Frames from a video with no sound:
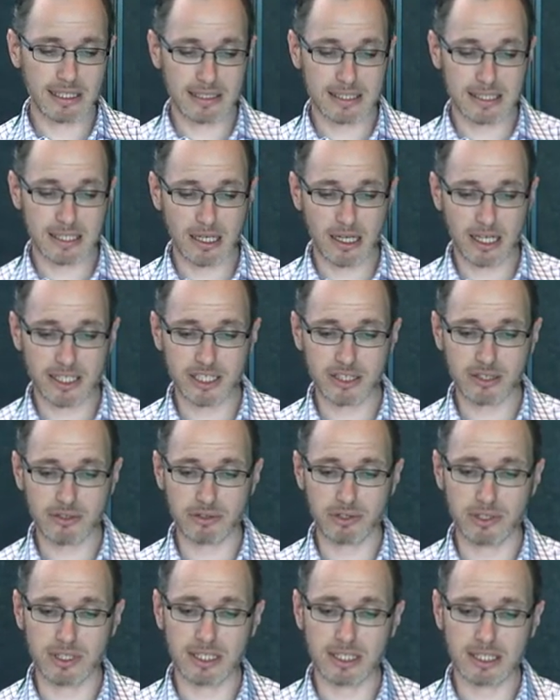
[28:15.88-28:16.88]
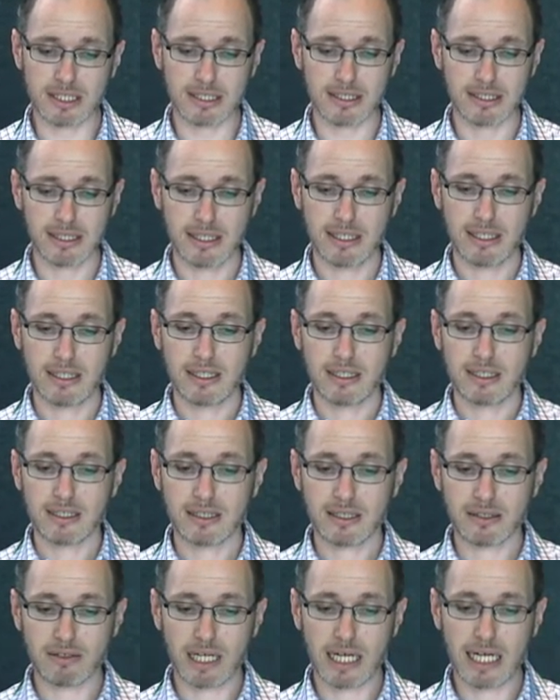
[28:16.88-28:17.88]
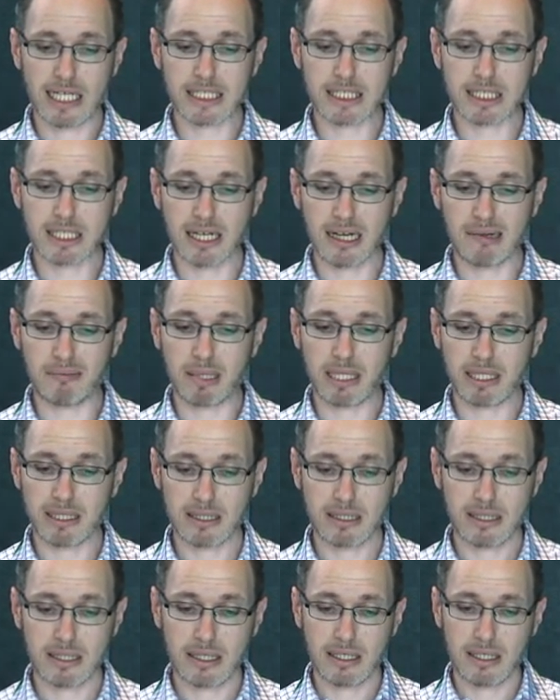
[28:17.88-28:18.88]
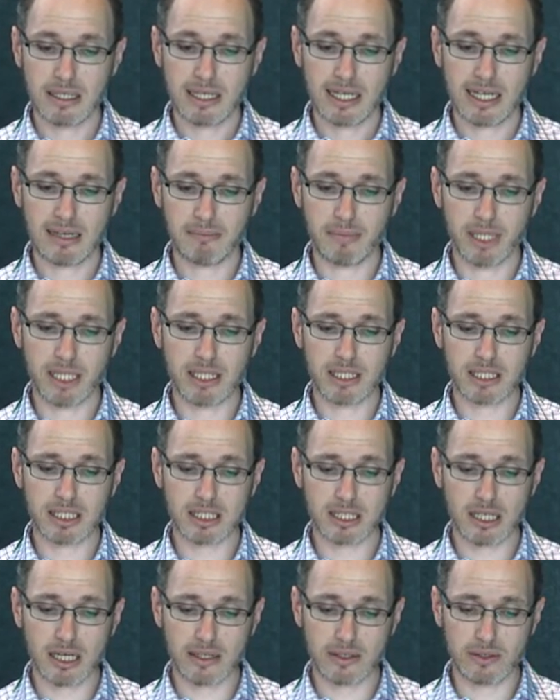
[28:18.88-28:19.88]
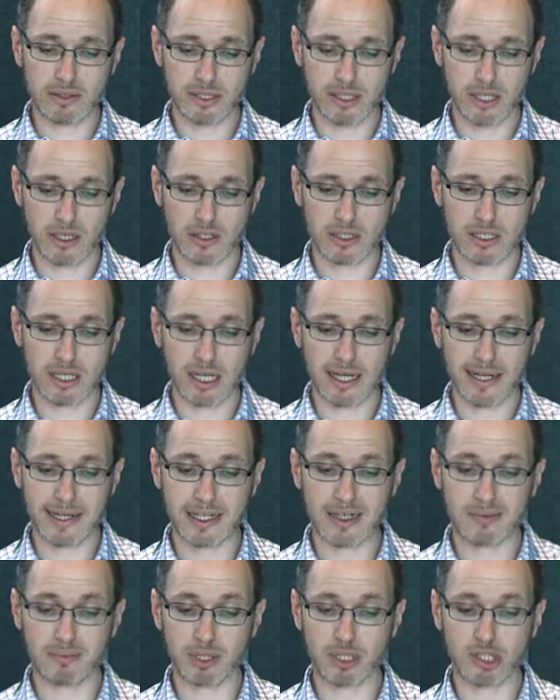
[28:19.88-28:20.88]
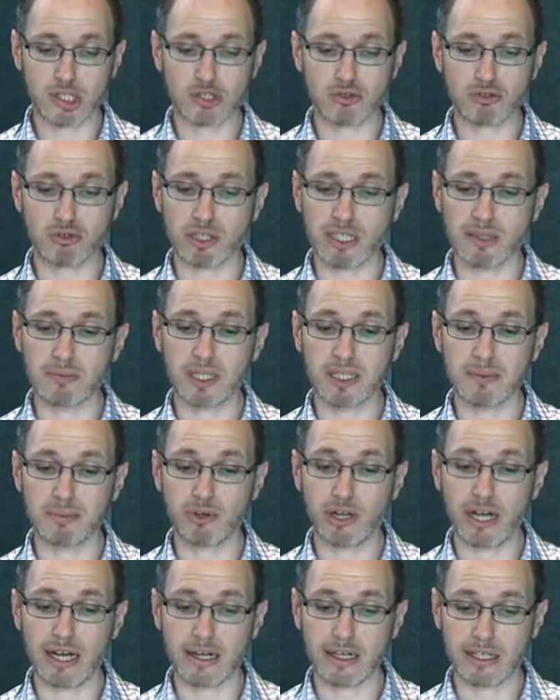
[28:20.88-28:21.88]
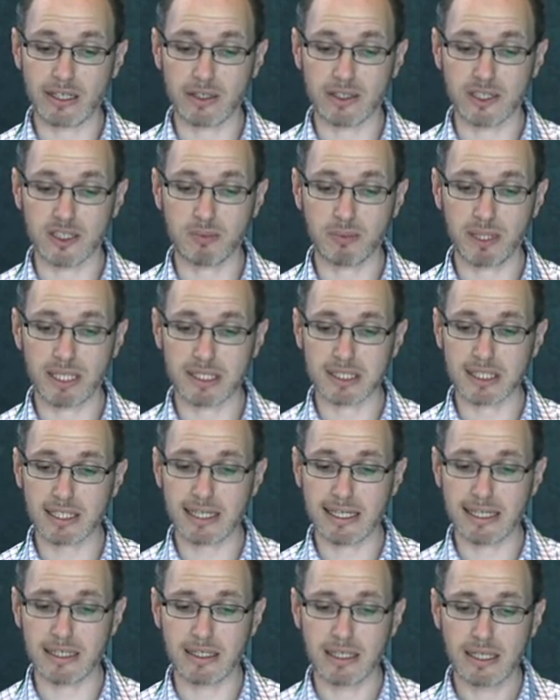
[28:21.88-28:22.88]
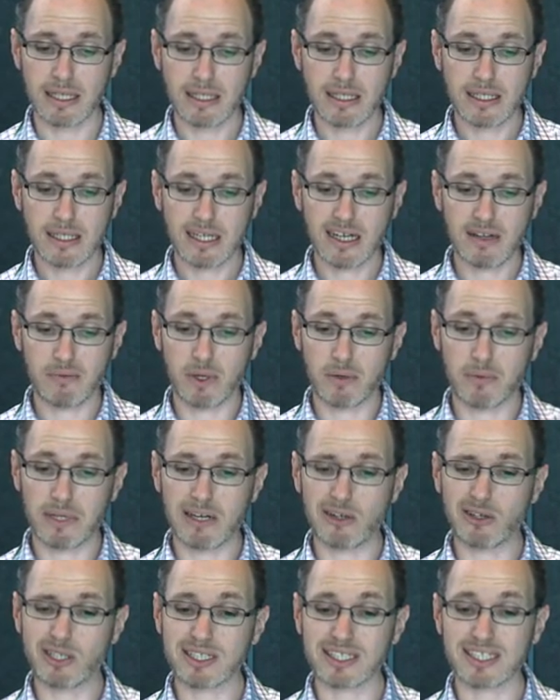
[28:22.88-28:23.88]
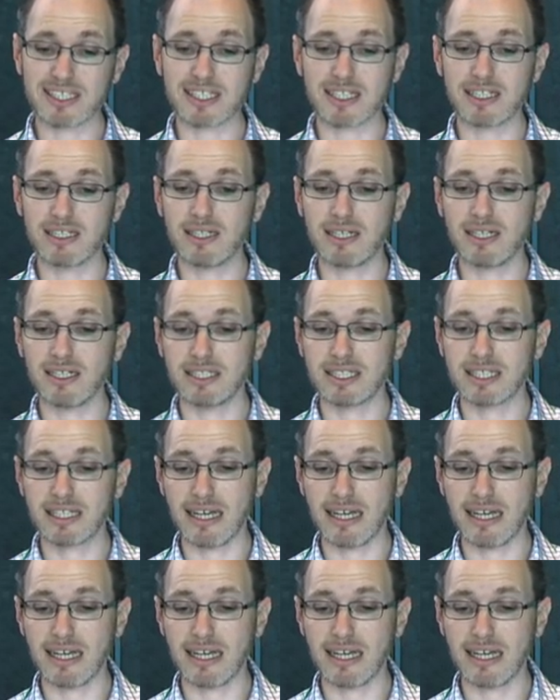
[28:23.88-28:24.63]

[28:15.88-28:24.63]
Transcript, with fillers: take a slice through this. There are some uh, mediastinal nodes lighting up extremely brightly on this PET scan. And when we look at the CT